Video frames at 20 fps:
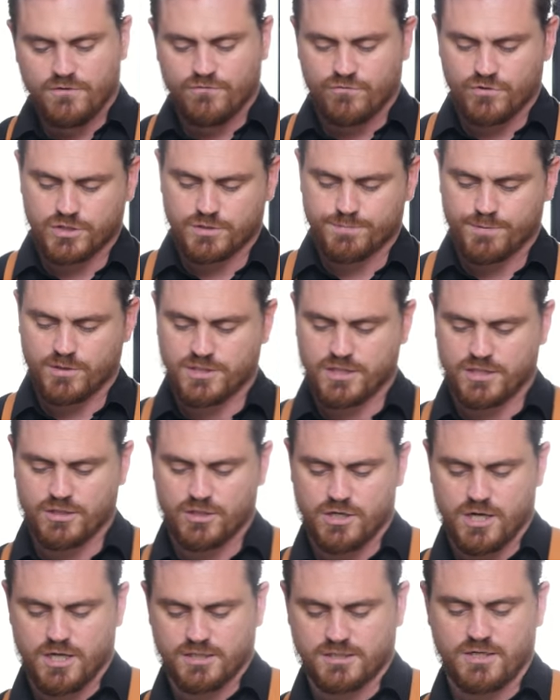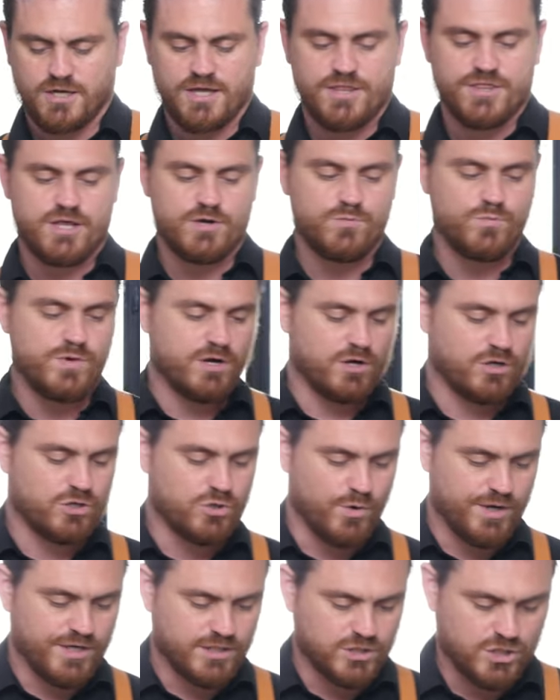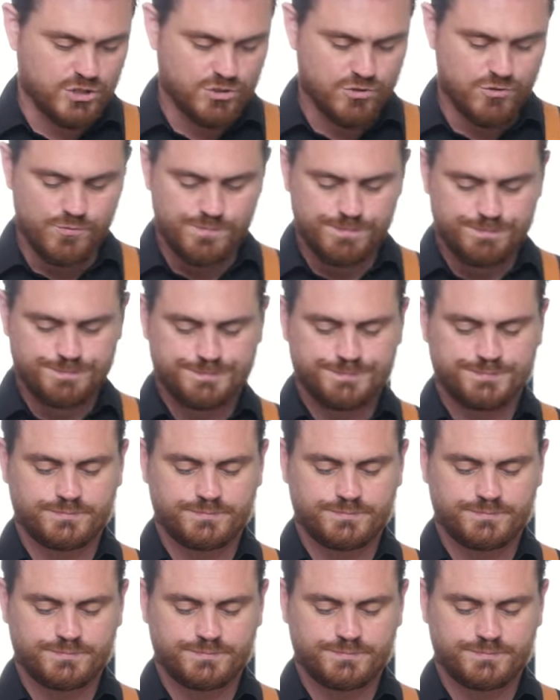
for this particular cocktail. And then we are going to,